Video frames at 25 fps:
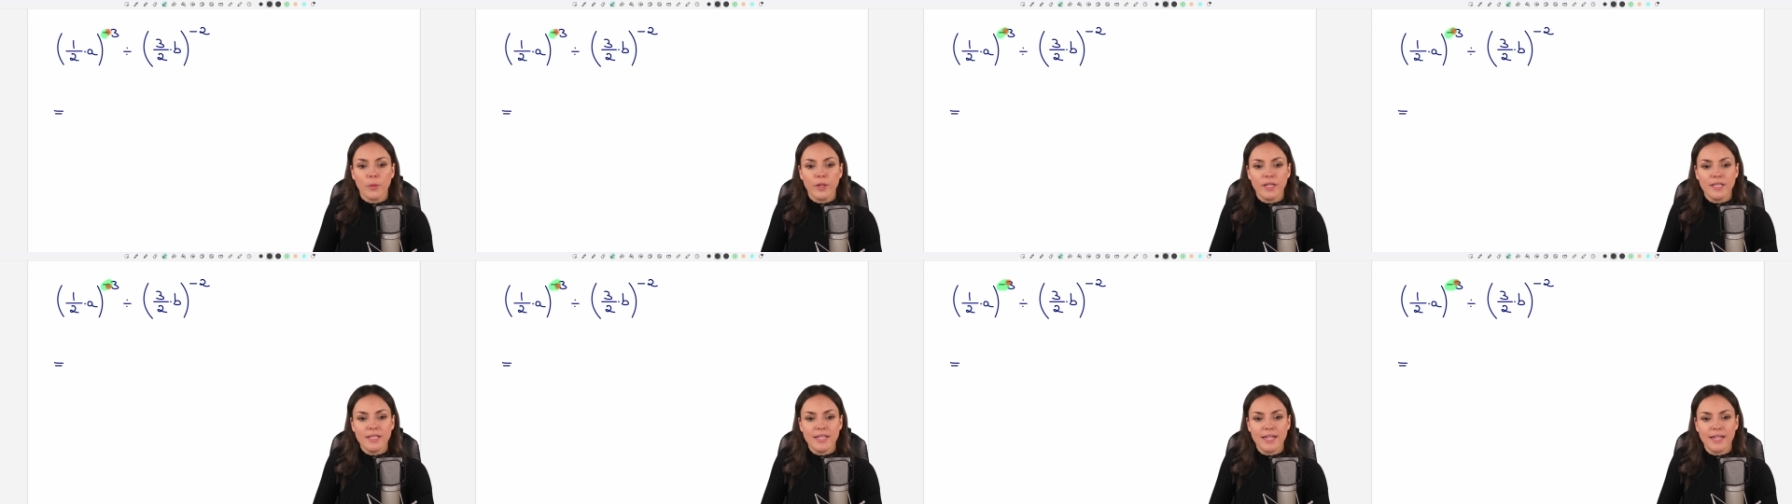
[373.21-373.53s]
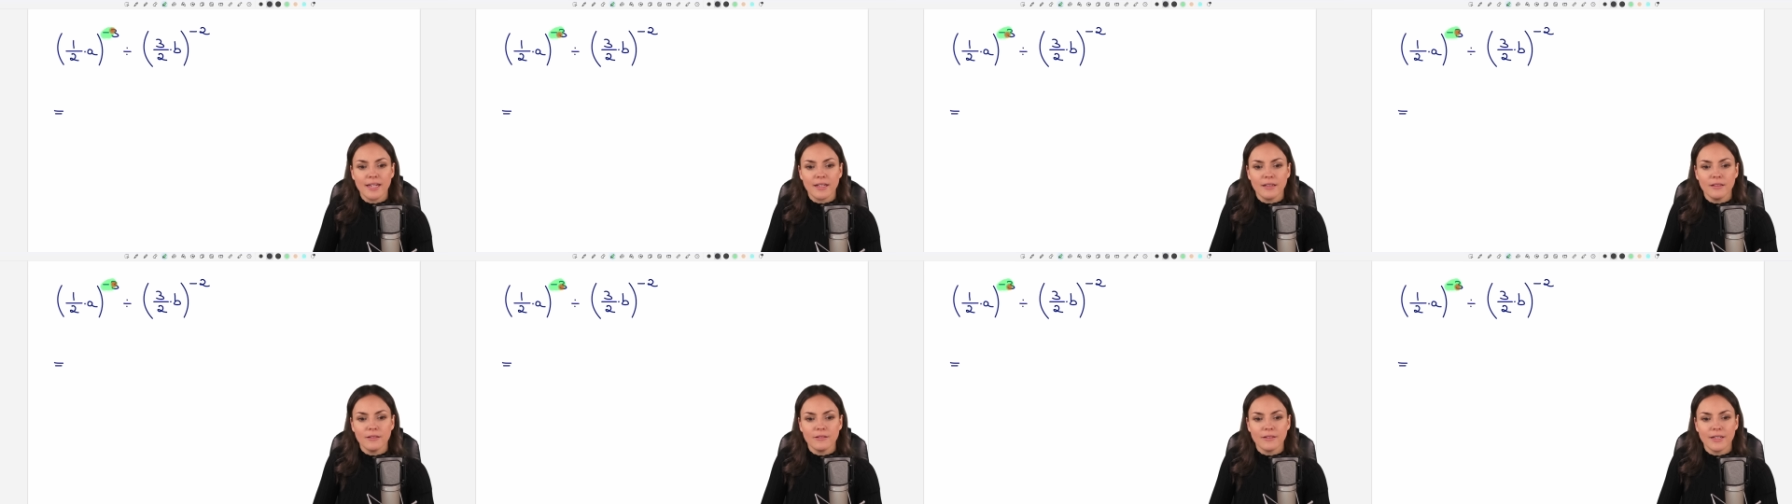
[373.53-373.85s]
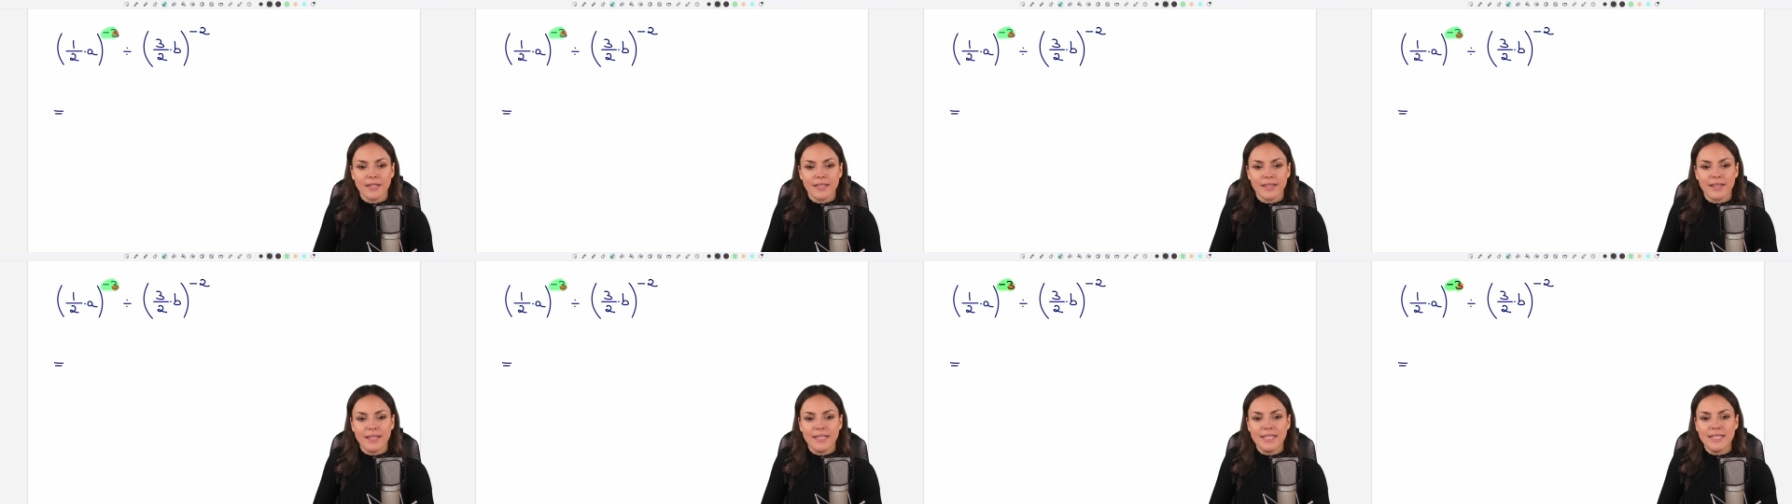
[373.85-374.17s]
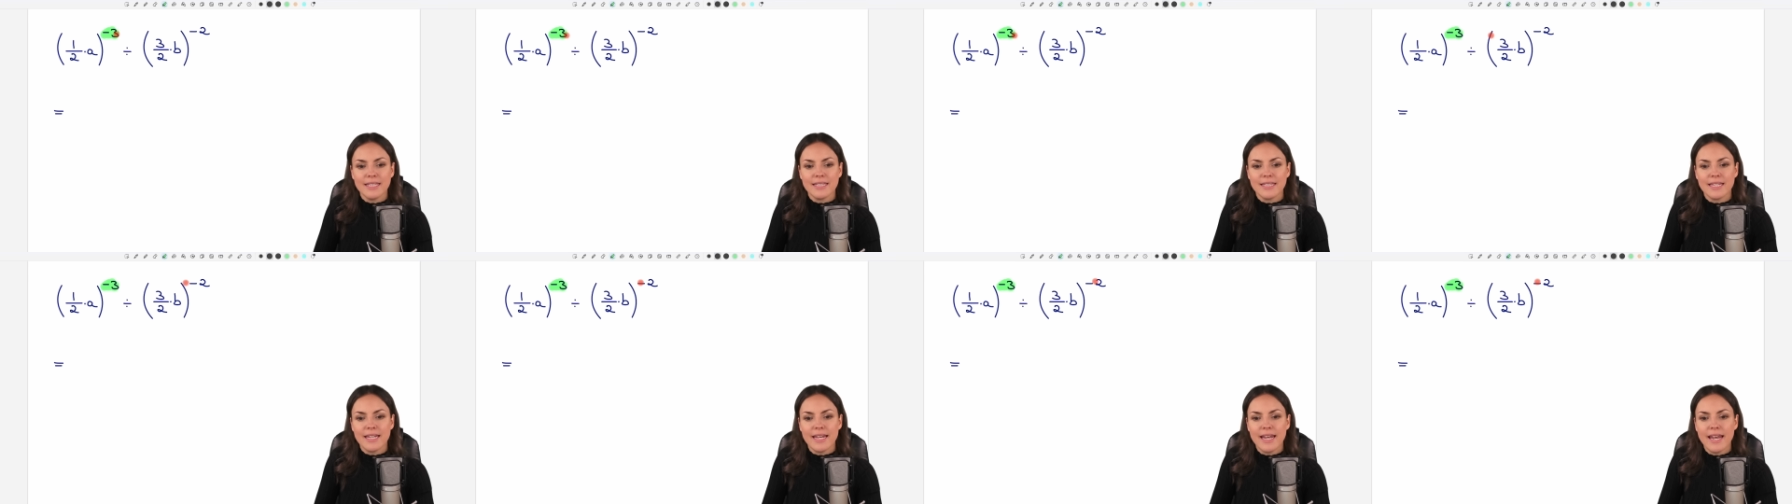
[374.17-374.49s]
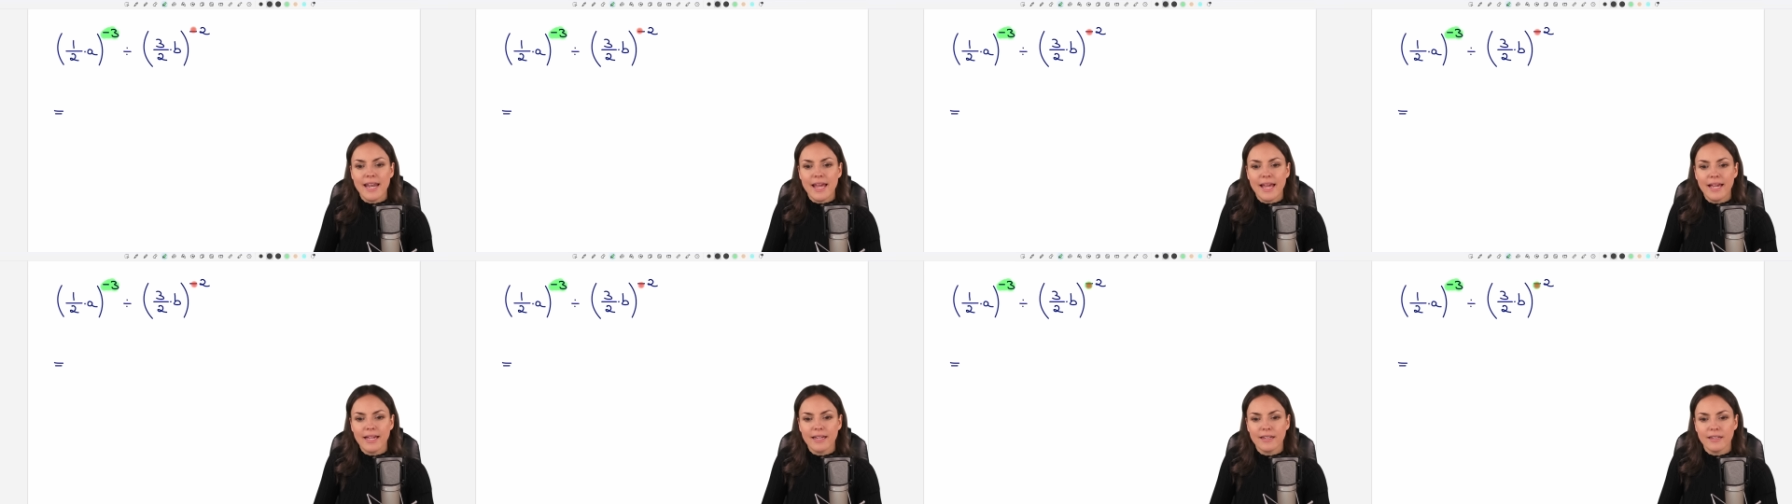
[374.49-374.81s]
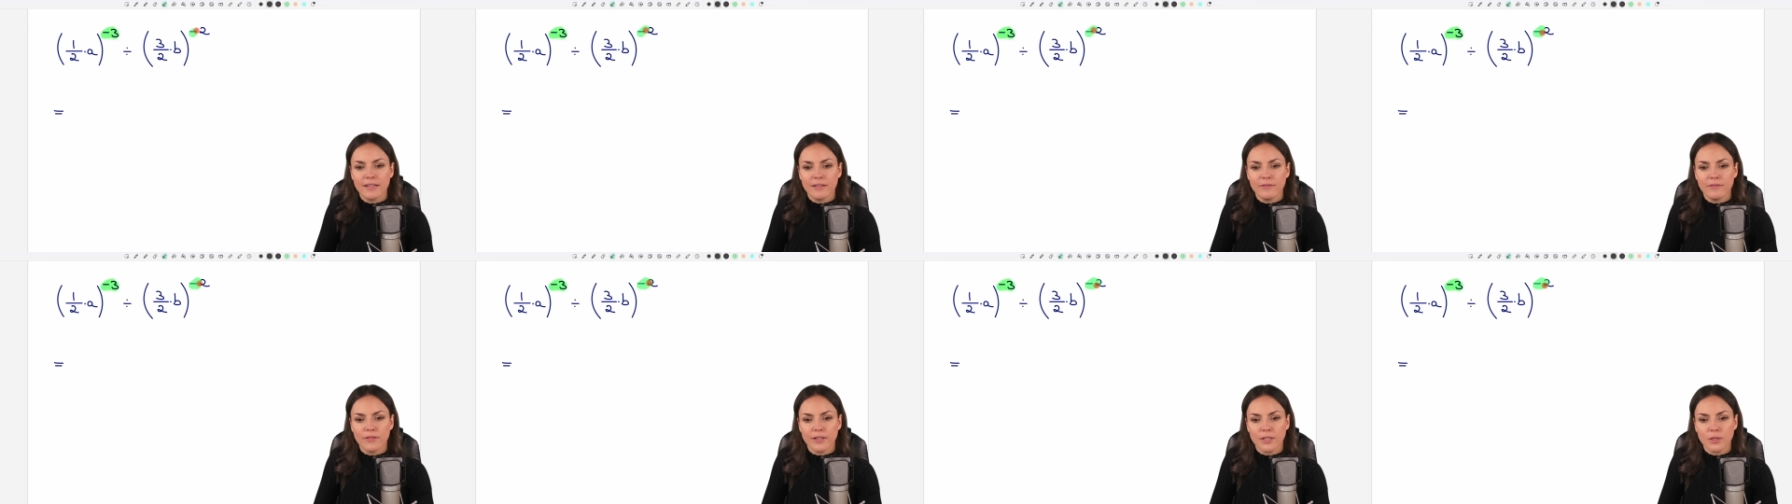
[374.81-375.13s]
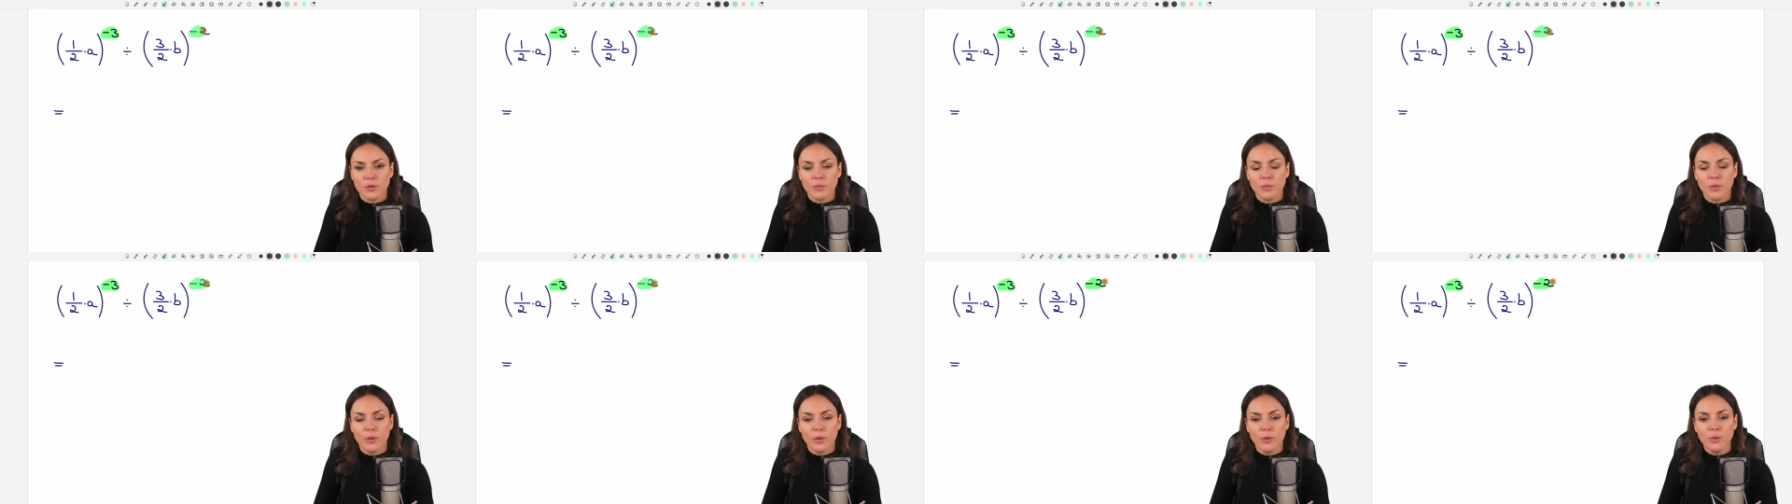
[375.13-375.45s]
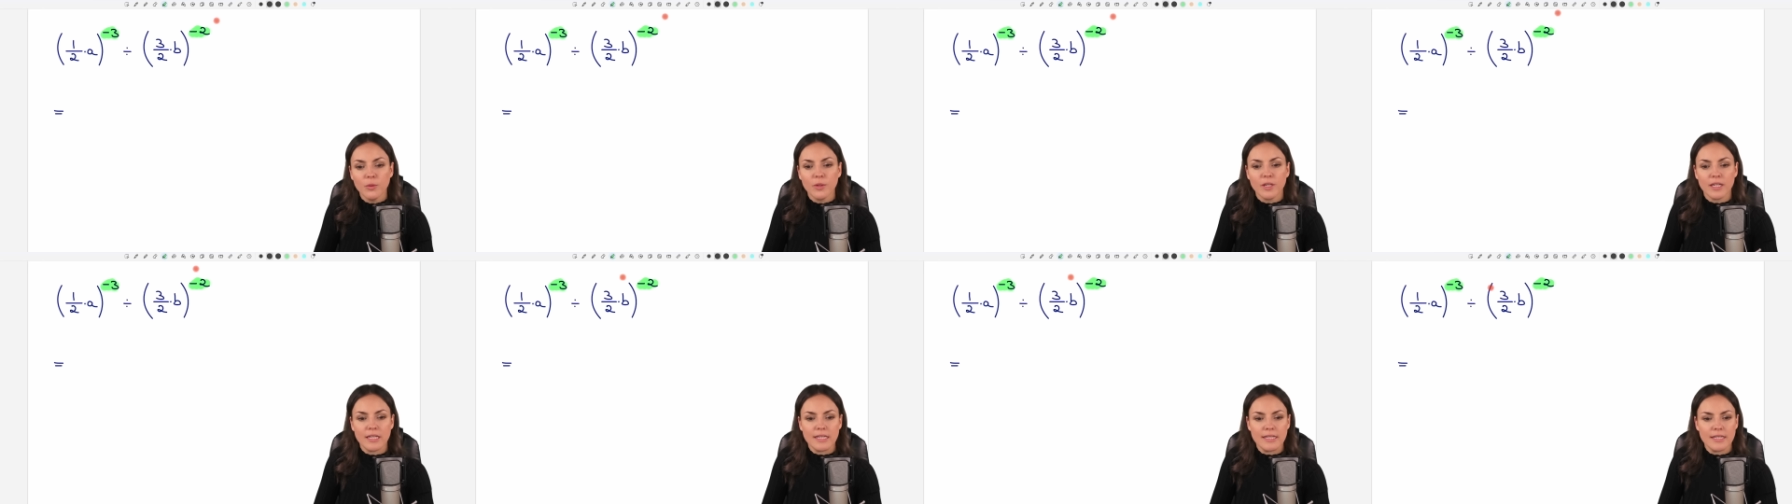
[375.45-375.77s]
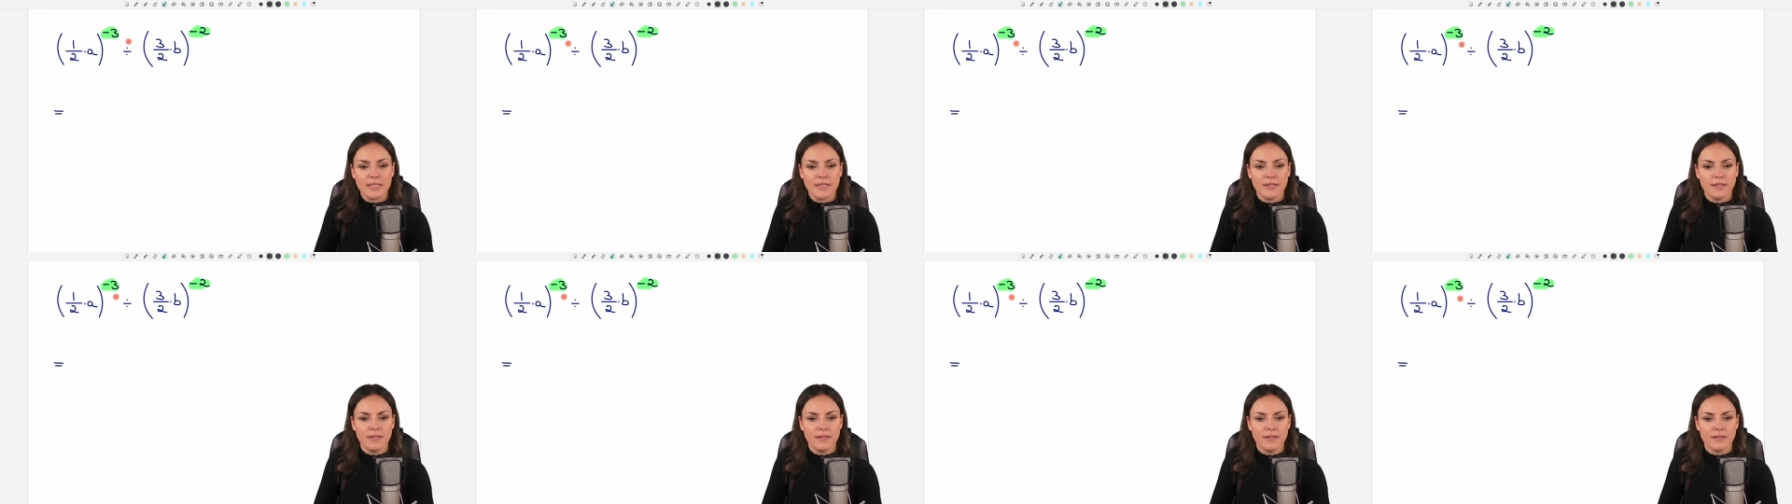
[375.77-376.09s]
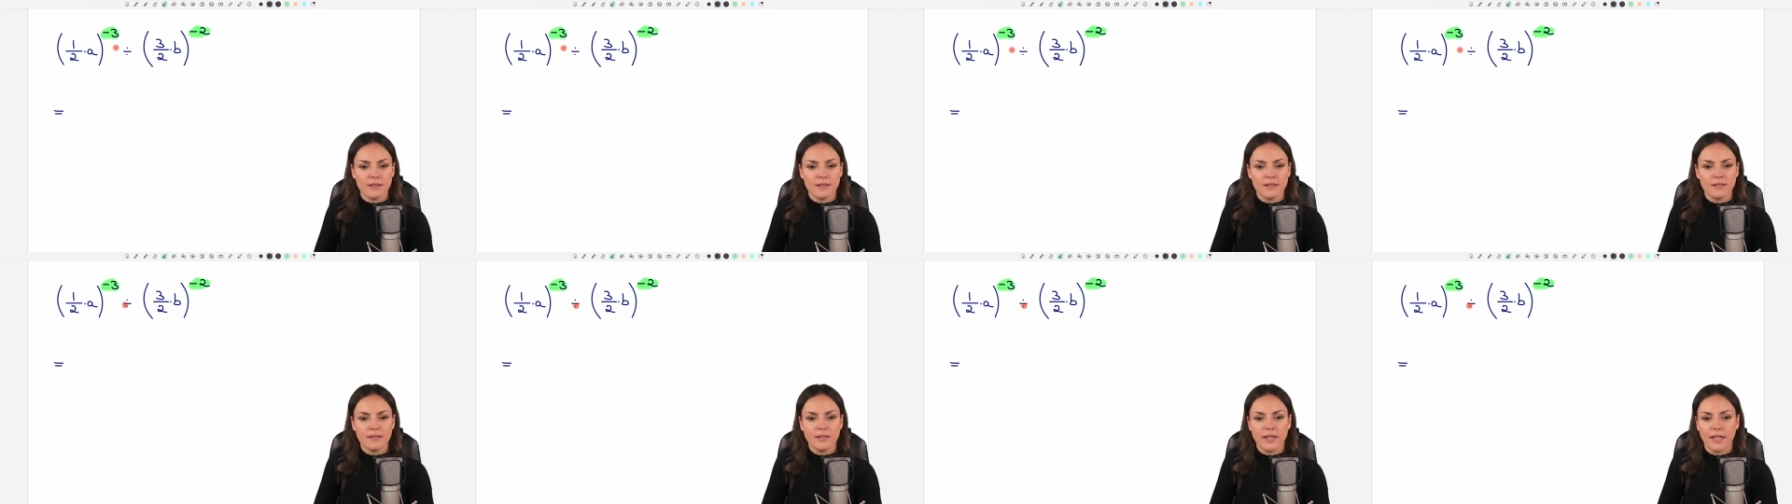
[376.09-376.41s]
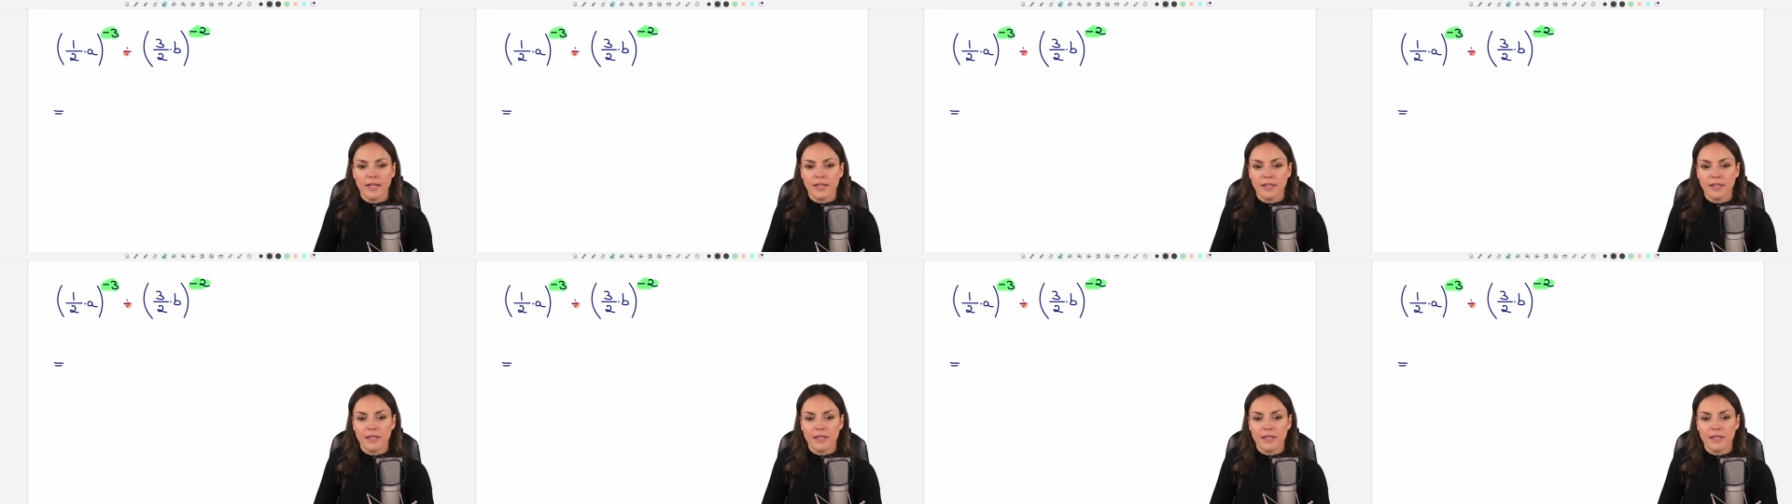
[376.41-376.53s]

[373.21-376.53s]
we take a look at these negative exponents here